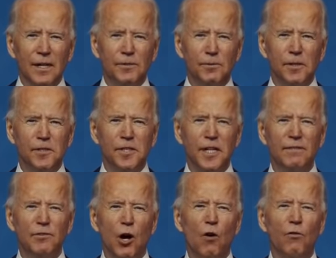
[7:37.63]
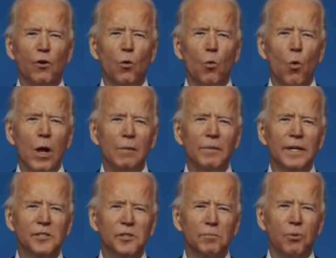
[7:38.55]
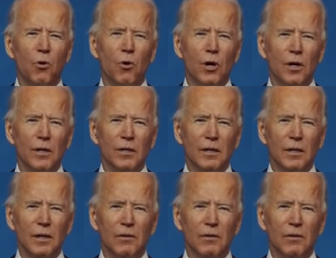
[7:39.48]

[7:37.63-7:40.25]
She received overwhelming support